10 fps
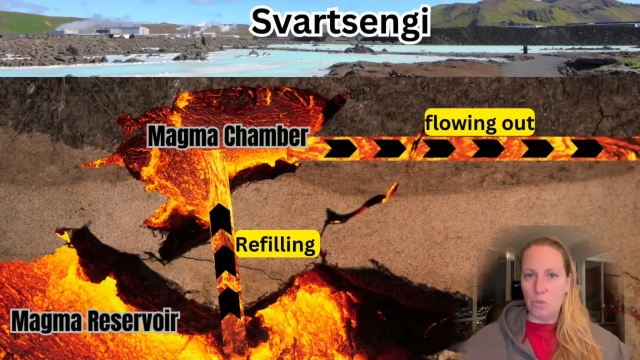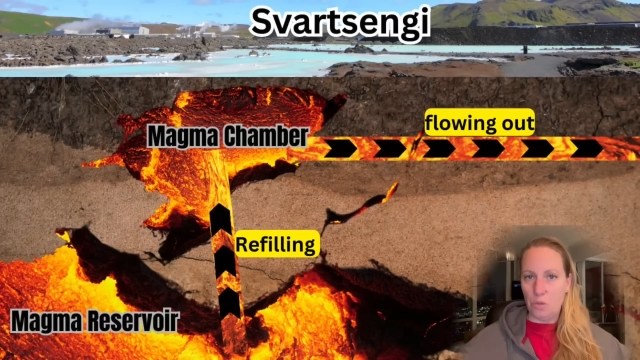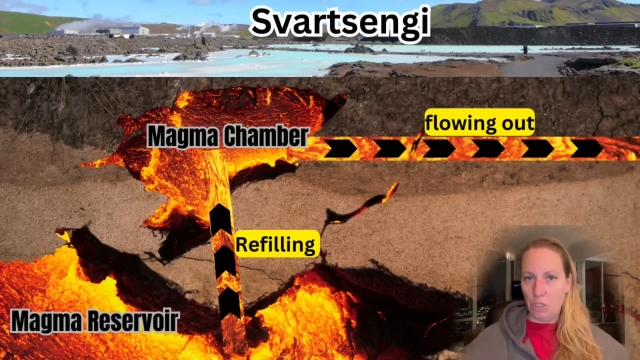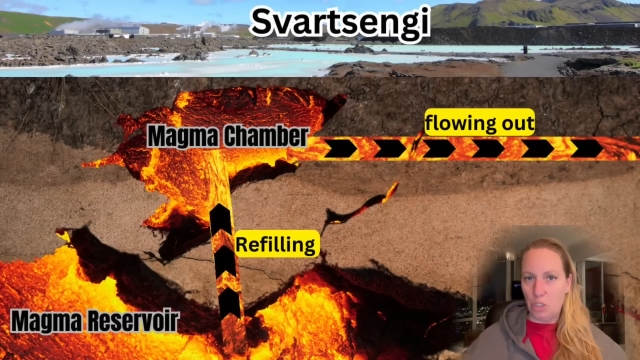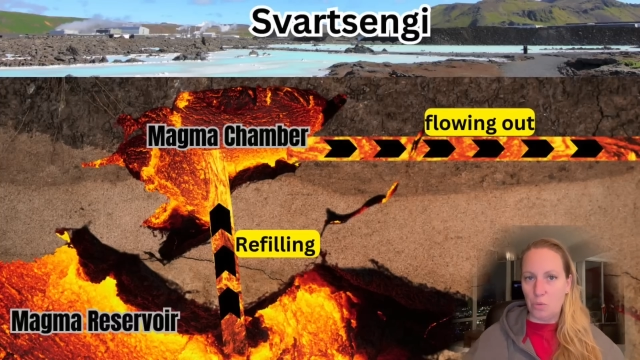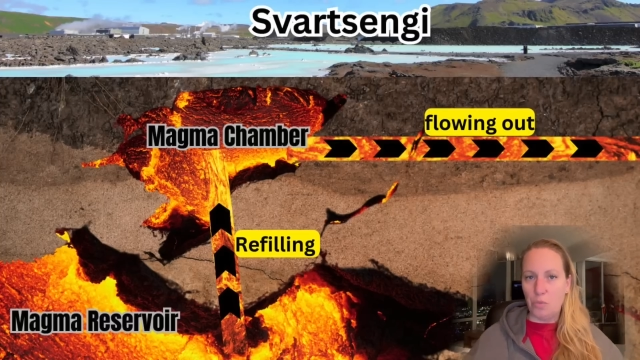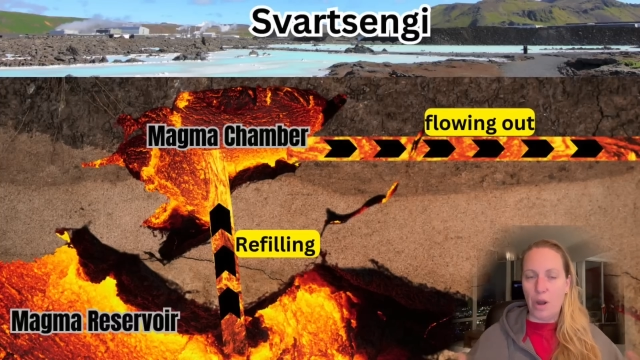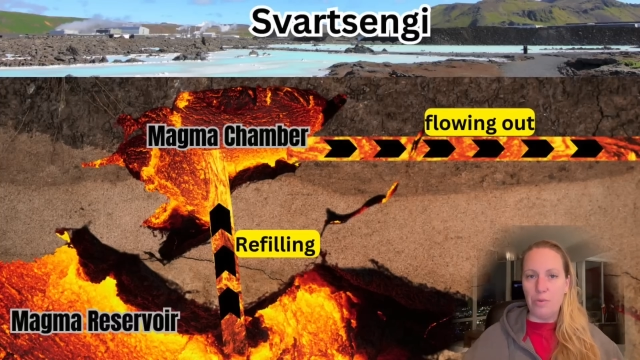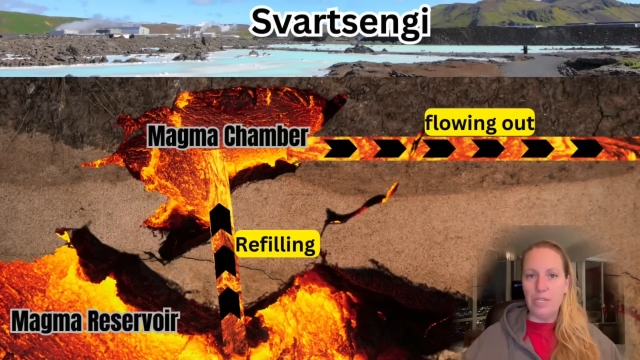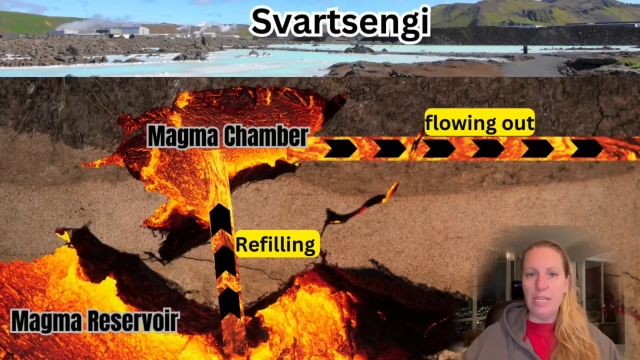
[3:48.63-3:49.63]
to the
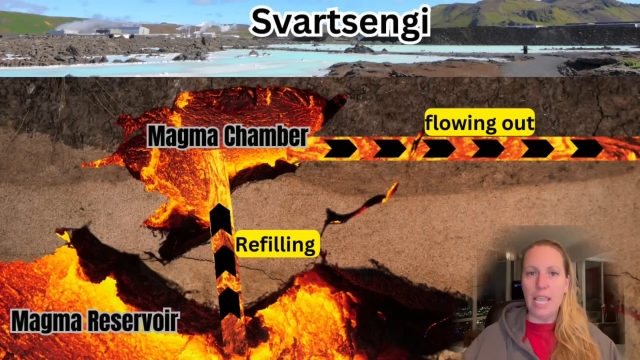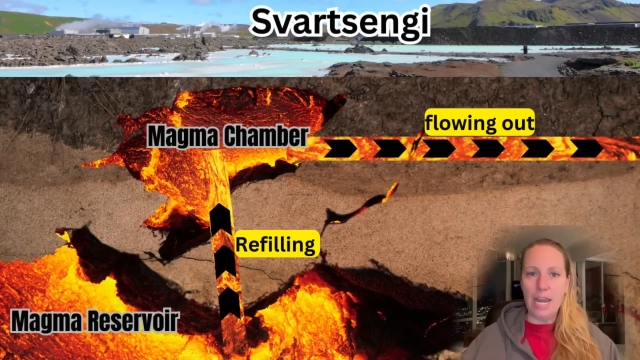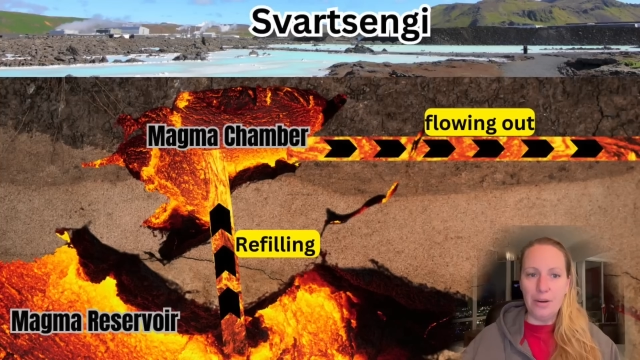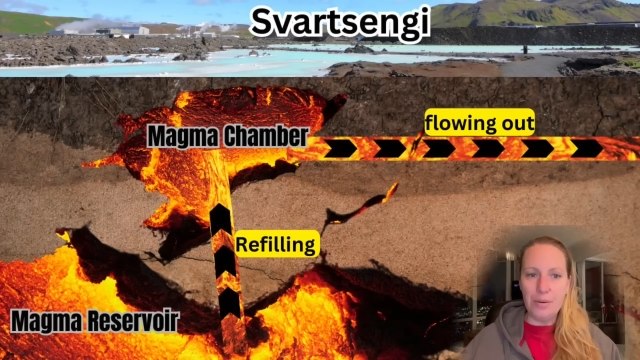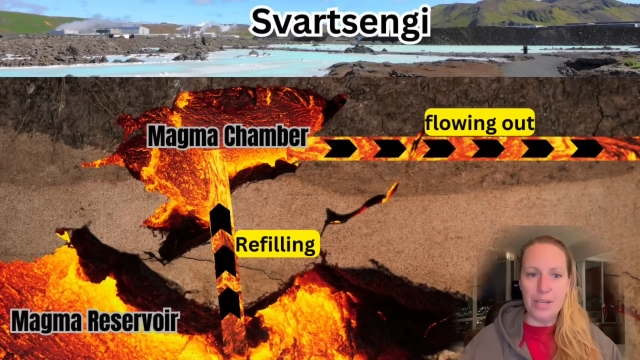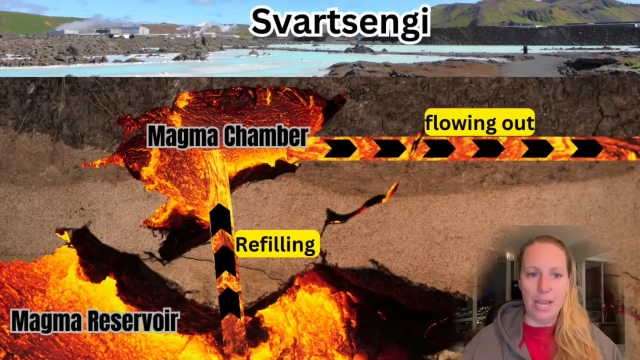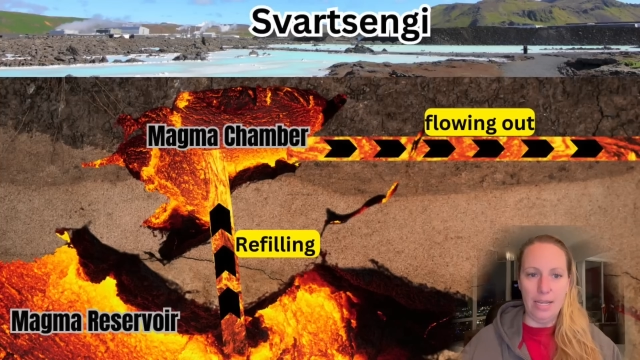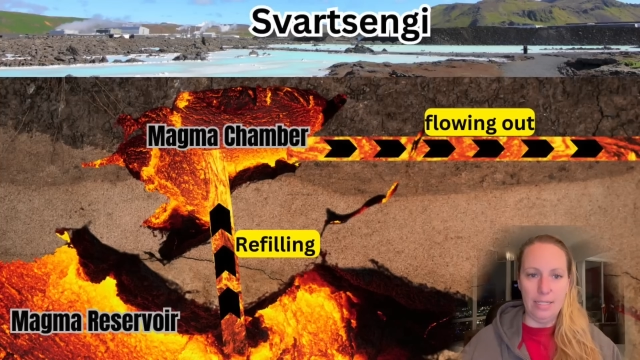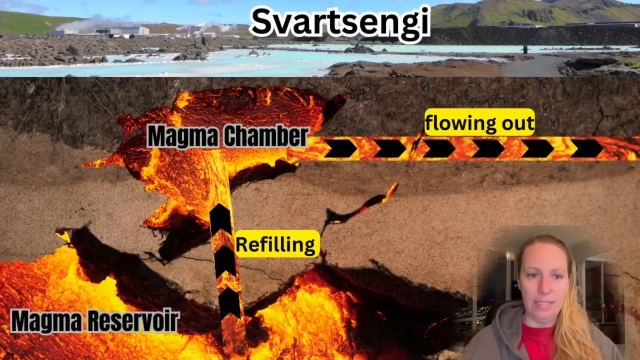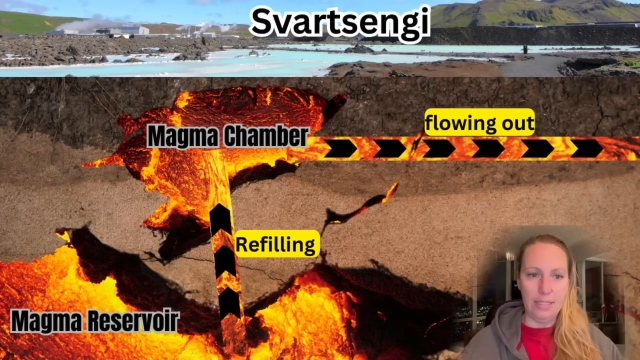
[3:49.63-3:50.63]
surrounding
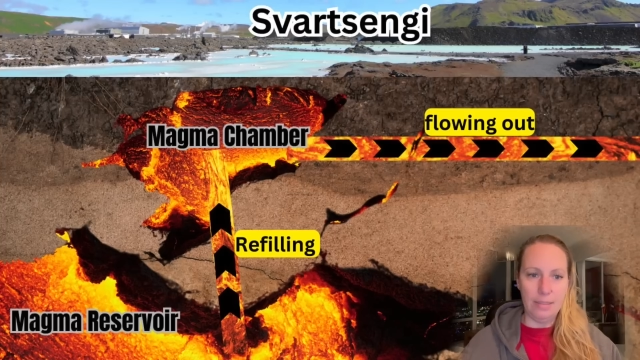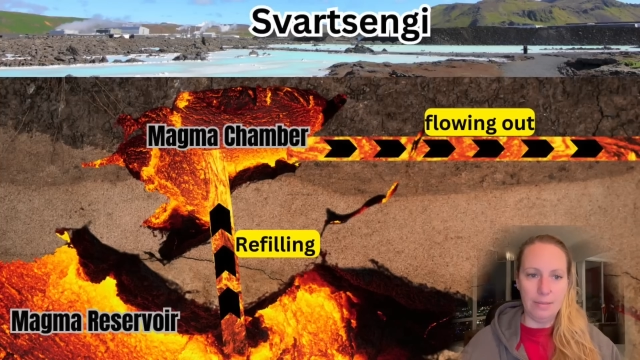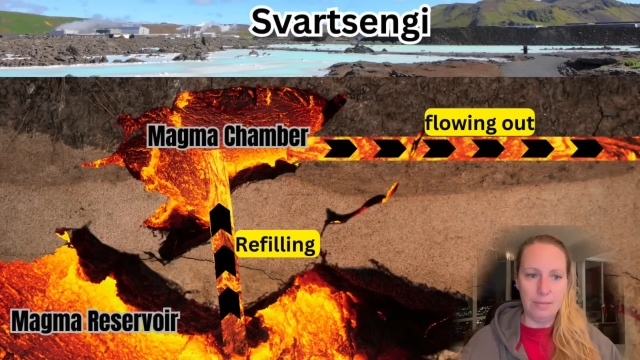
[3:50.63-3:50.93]
areas.